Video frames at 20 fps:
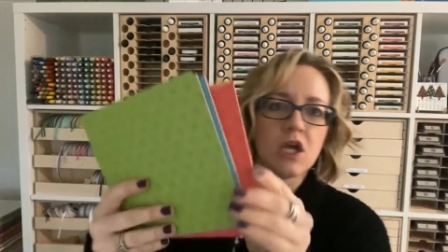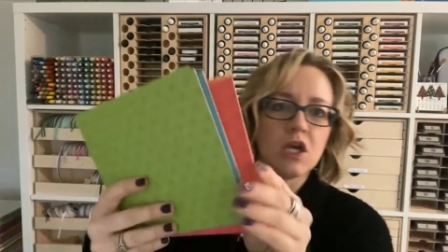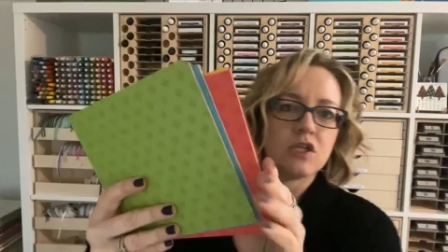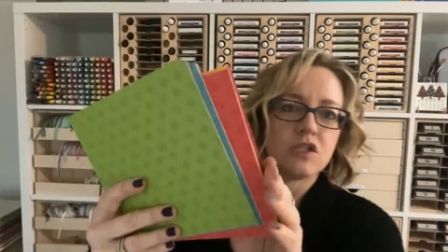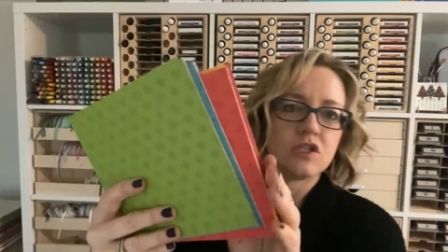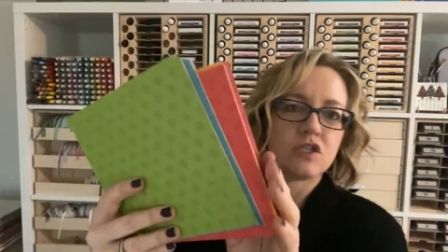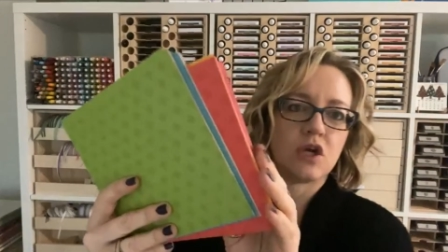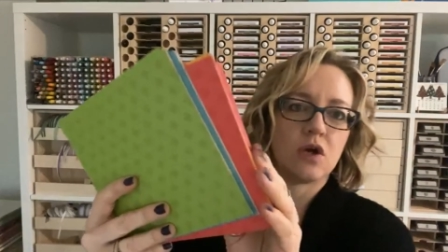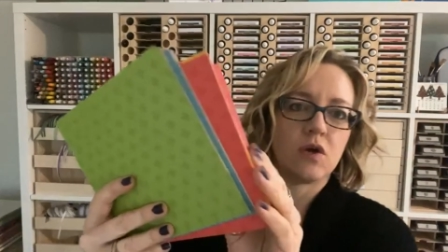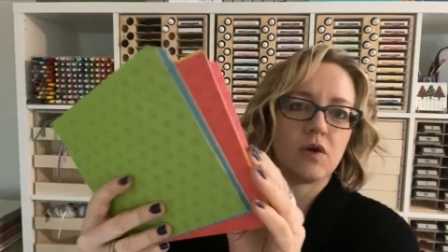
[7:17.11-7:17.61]

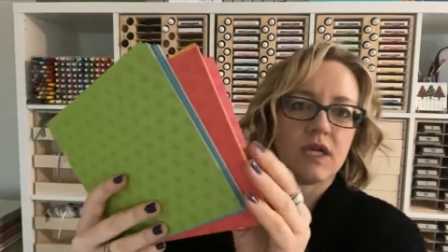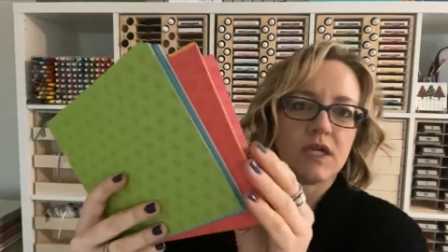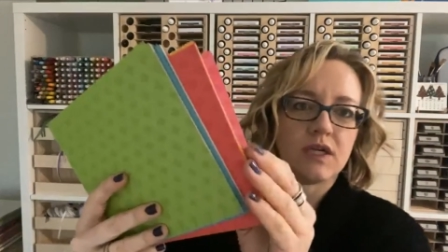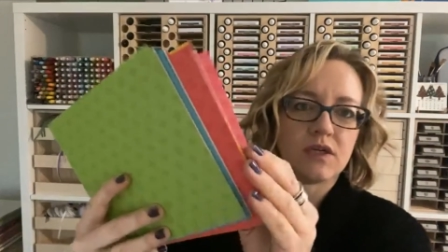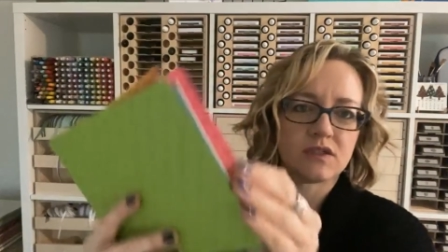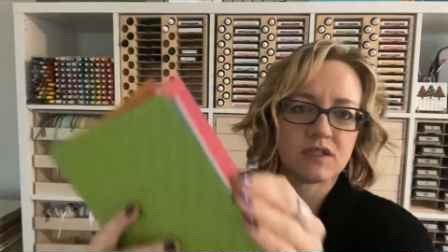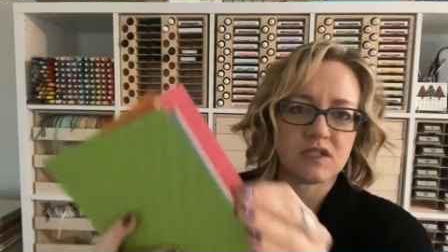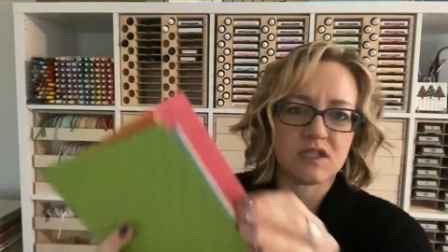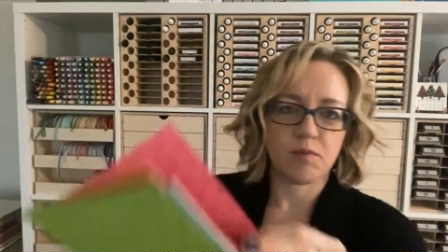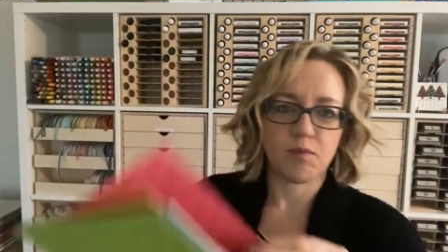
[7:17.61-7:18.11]
So
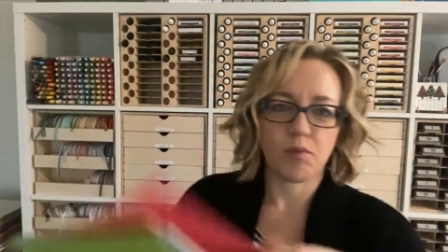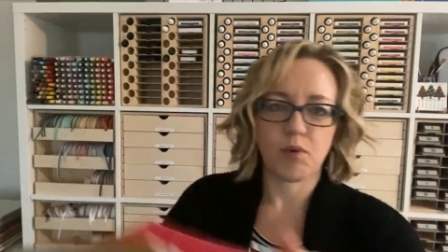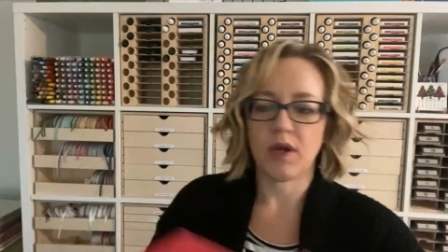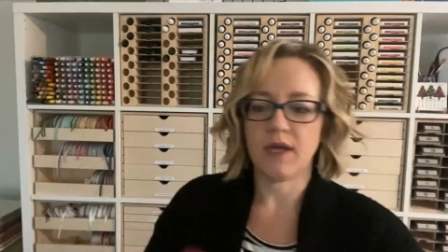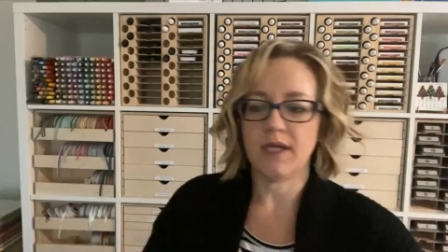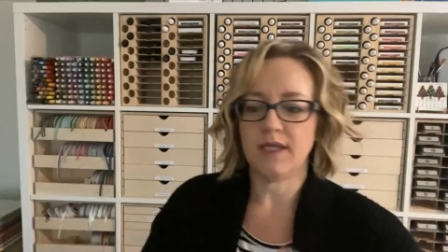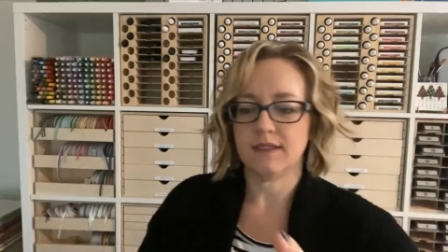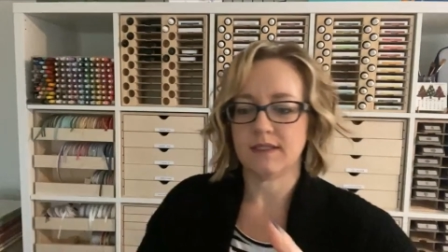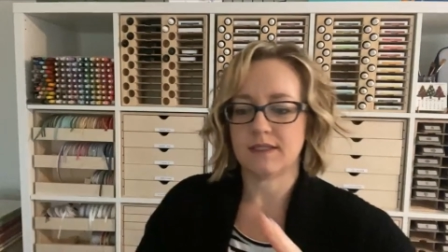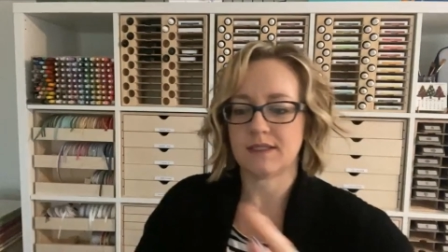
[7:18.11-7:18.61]
here's the
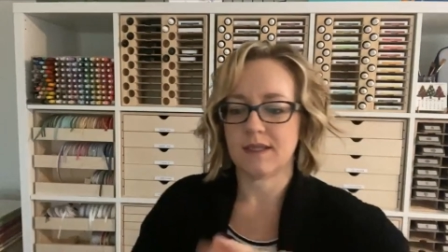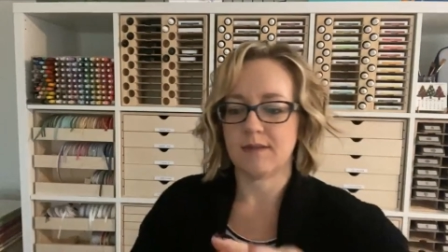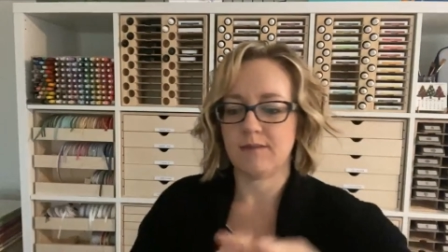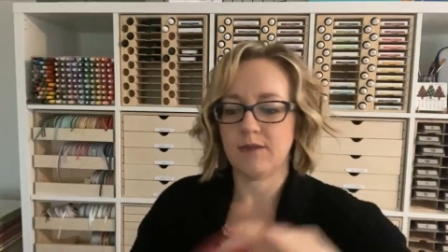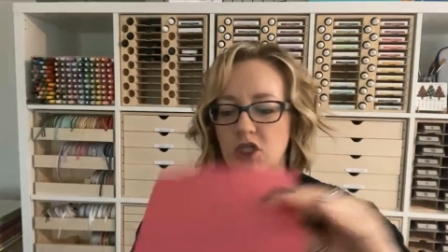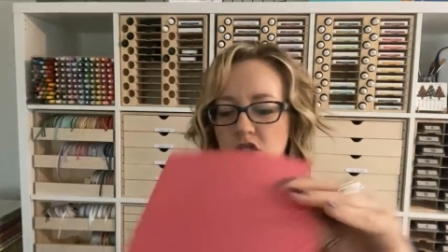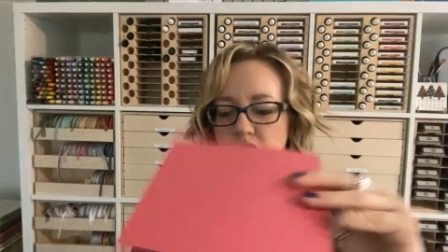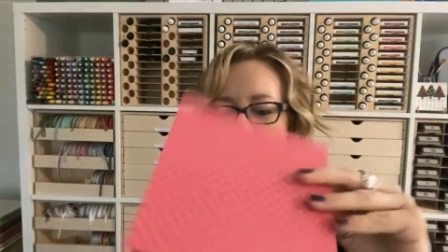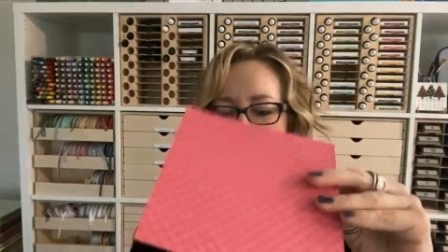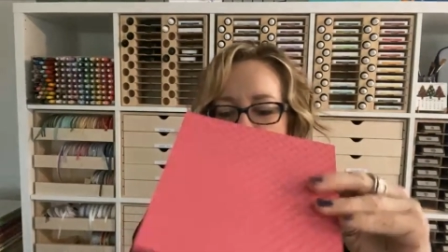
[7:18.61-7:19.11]
prints. Let me
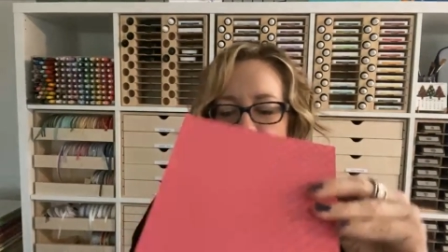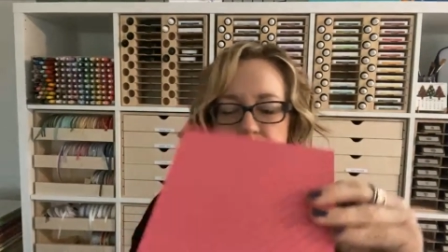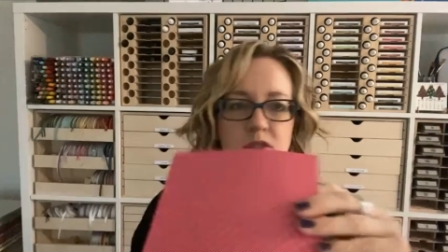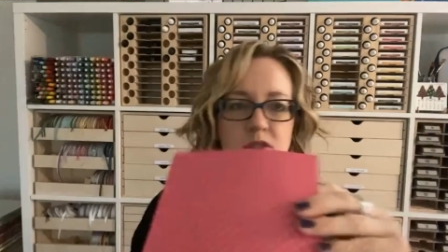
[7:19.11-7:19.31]
show them